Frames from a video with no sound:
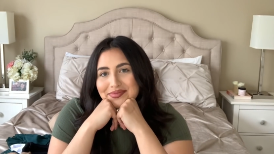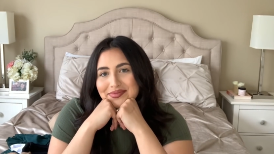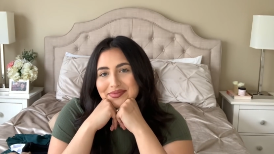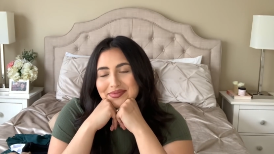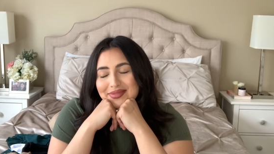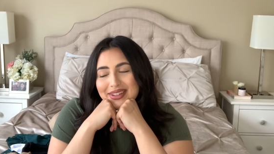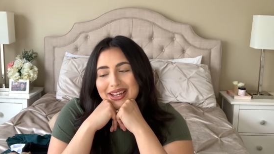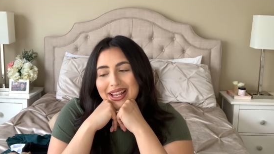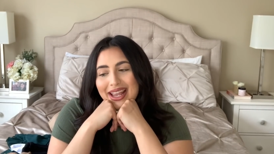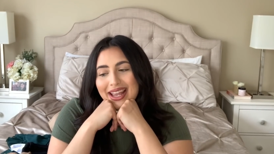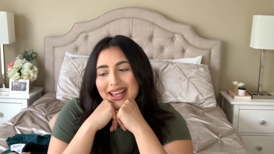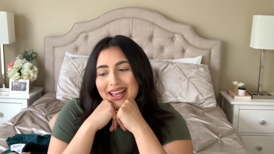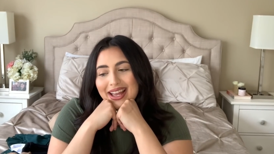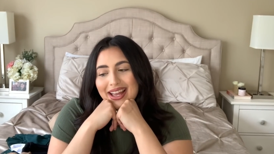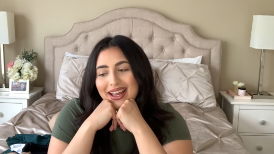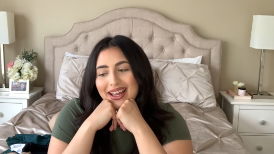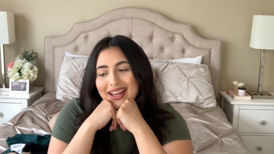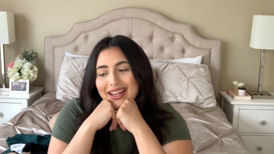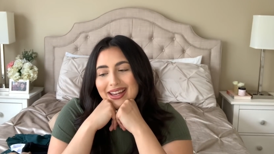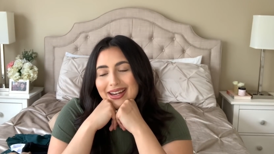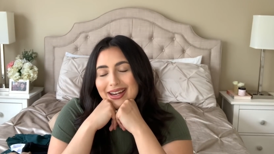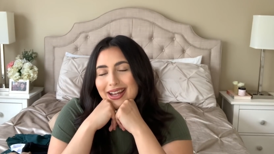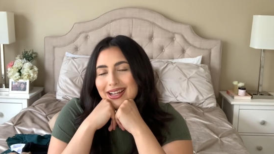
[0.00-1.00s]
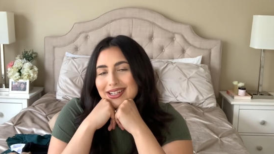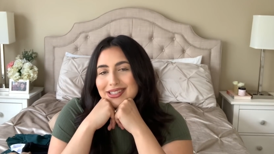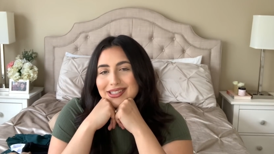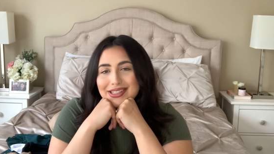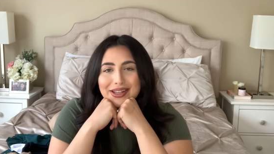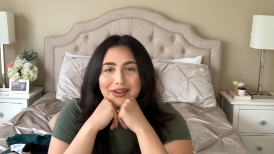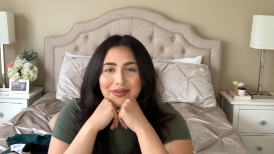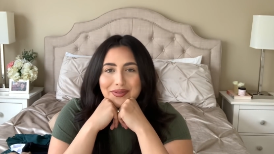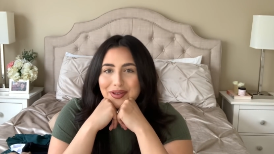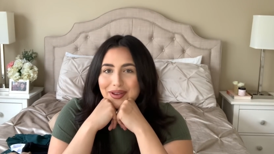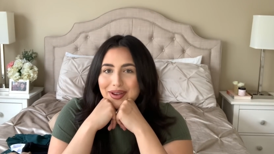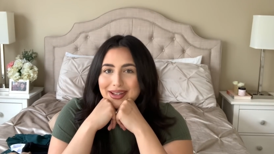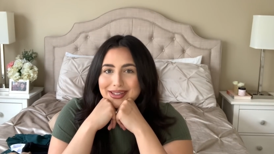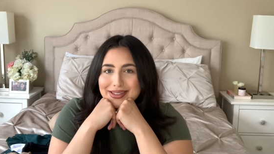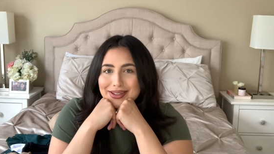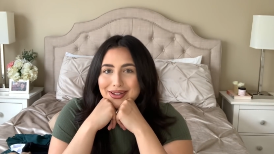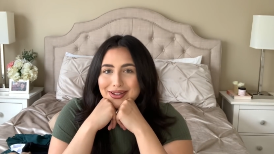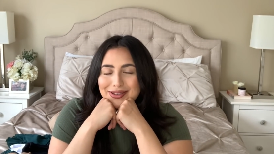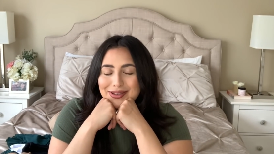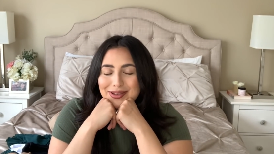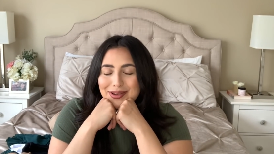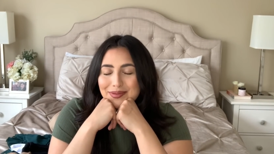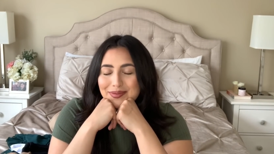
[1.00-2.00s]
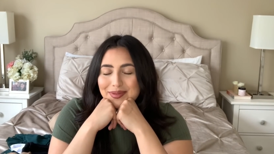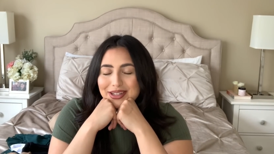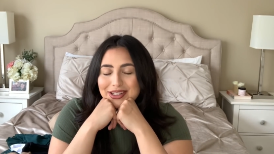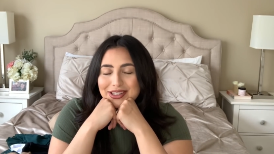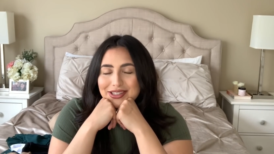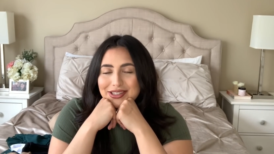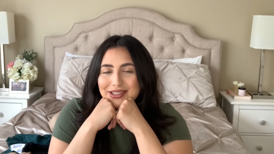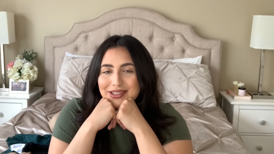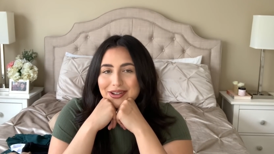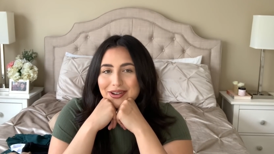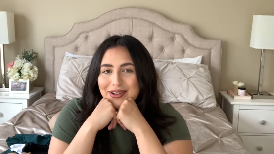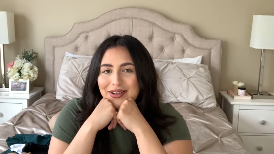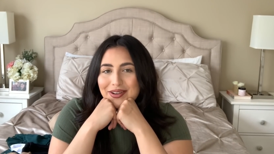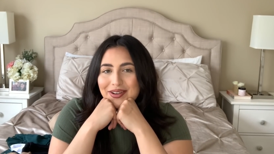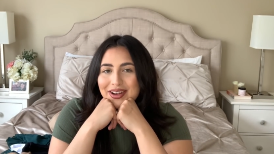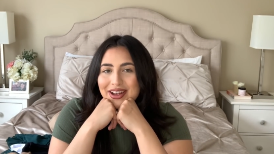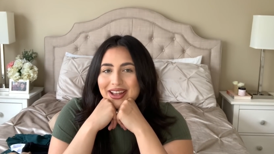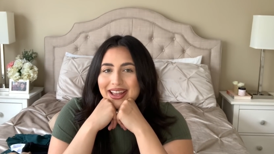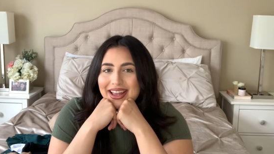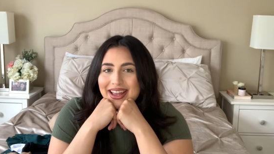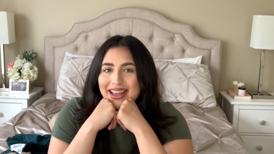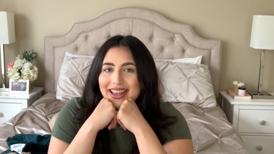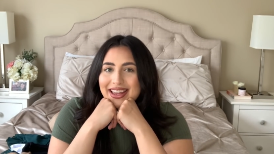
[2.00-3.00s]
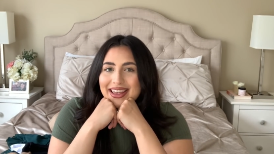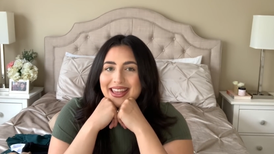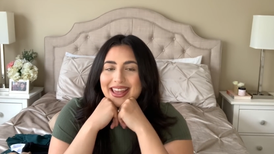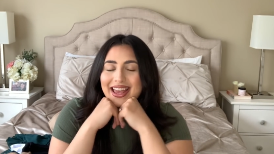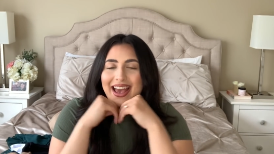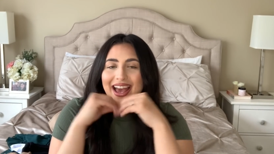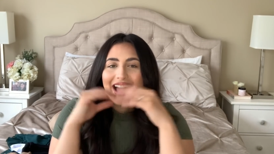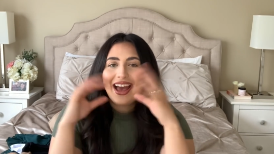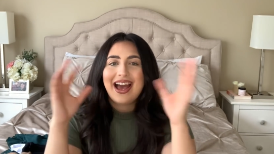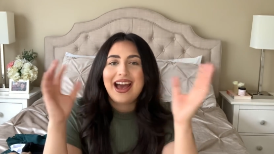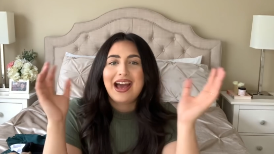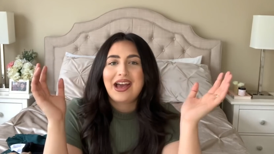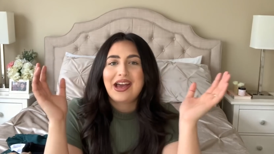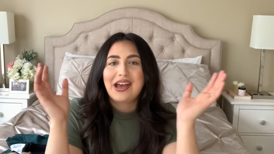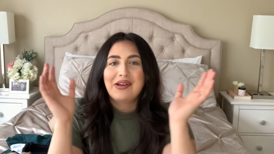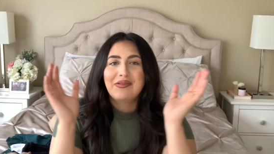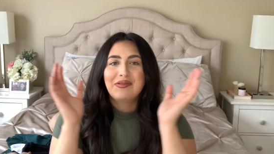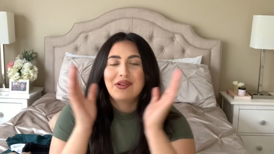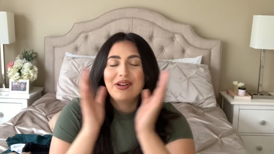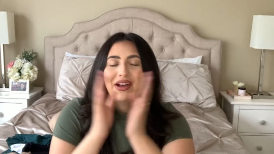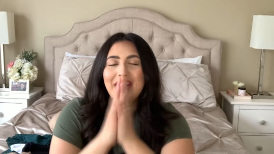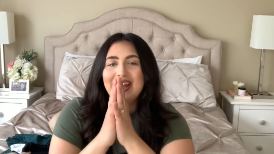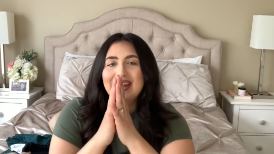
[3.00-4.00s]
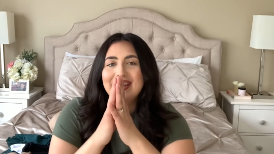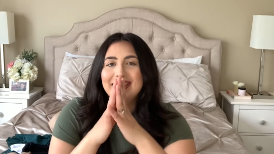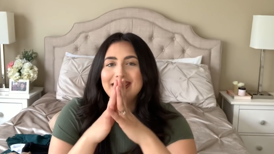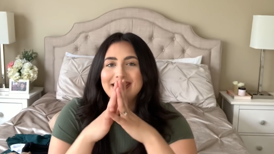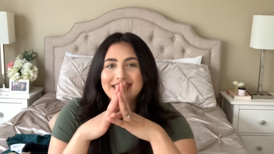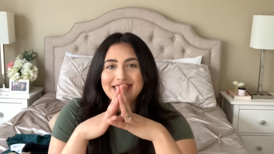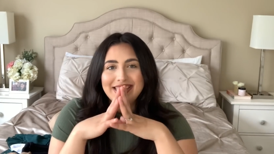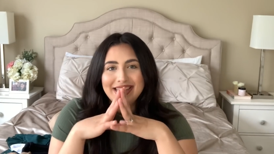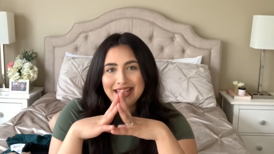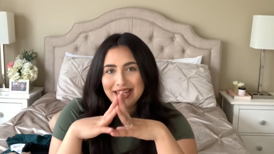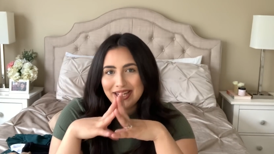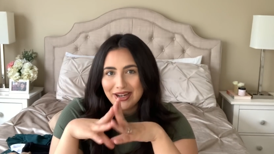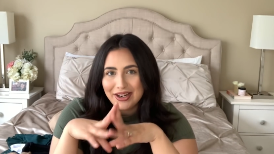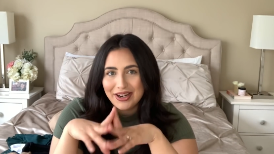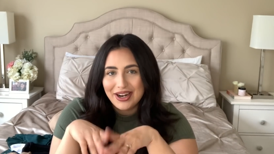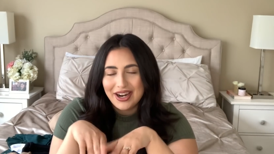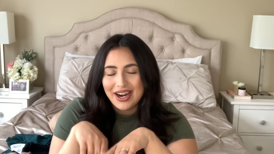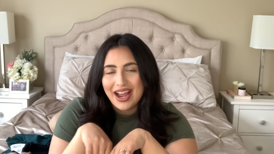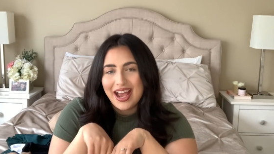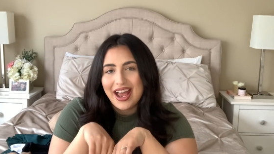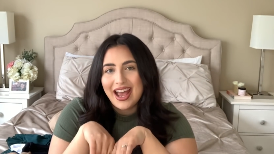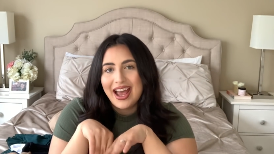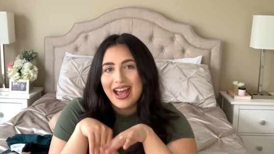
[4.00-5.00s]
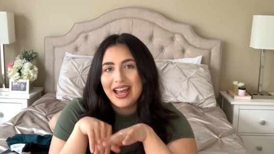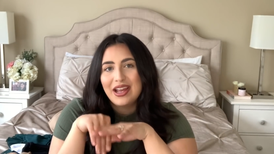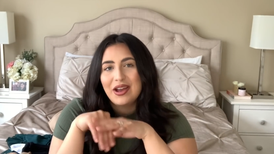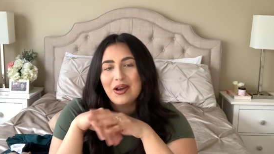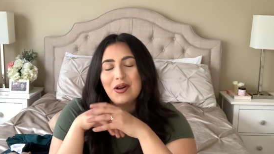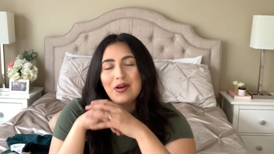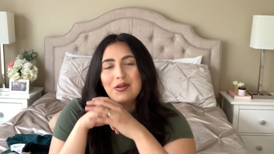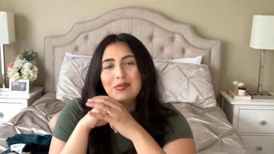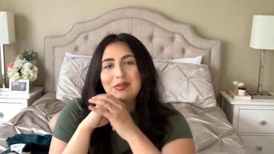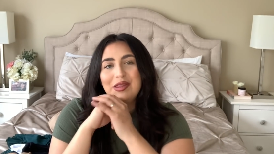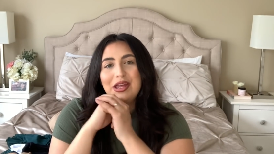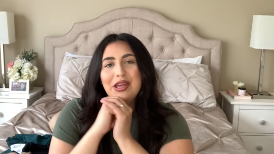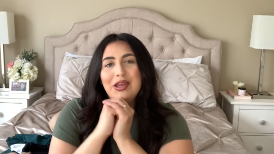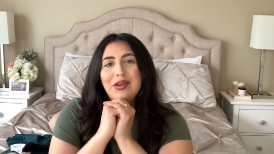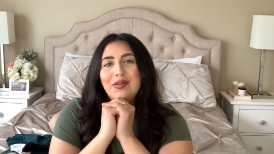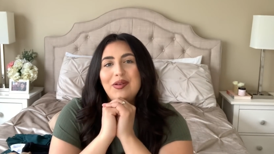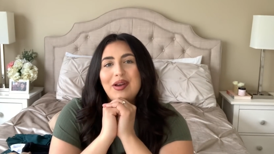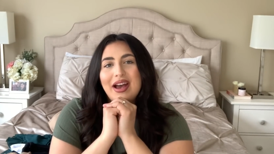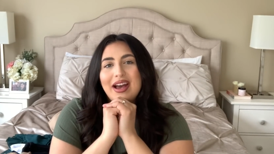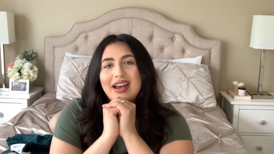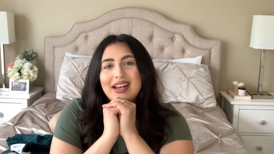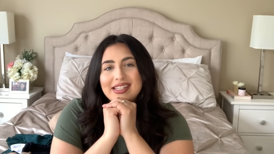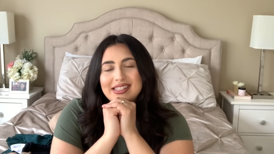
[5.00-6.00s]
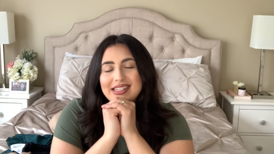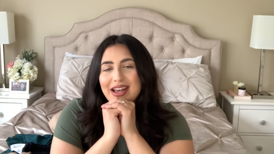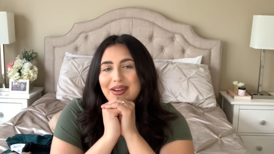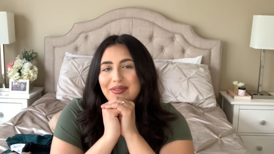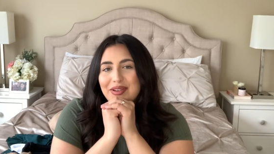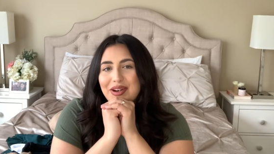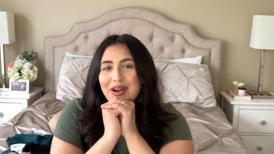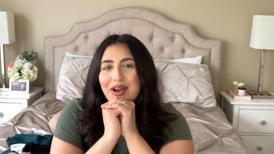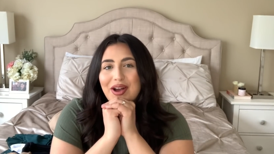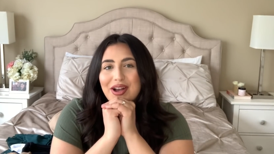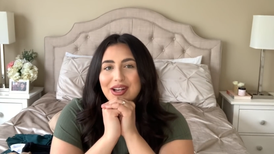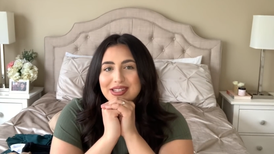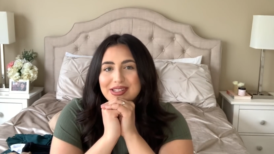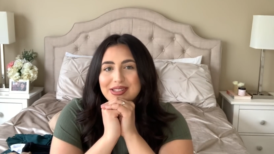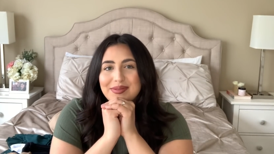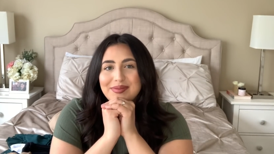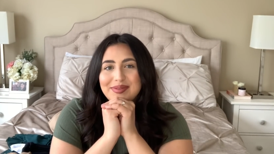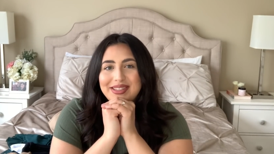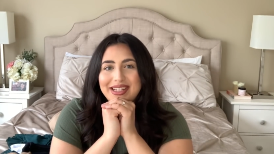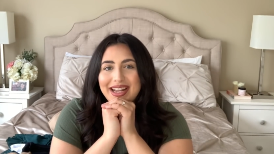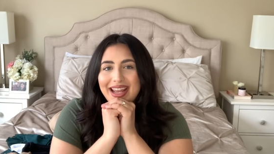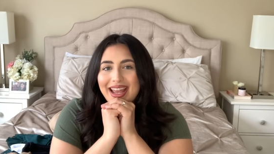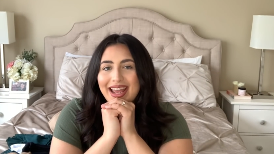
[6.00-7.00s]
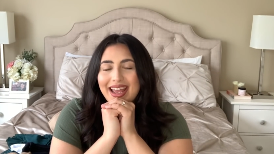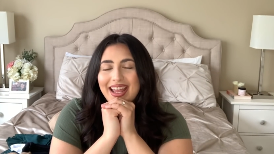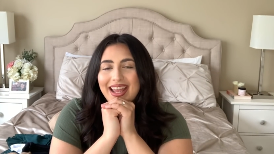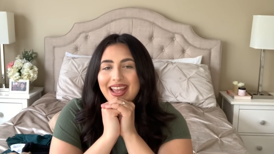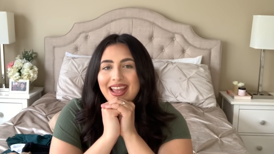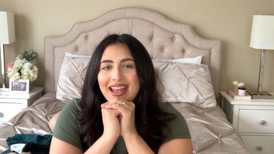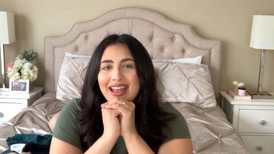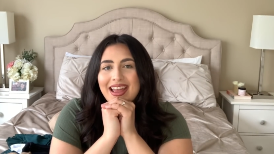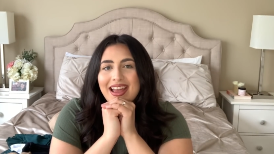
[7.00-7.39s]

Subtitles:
And I just love you guys all so much. So yeah, I will end this here. I hope that you guys have an awesome day.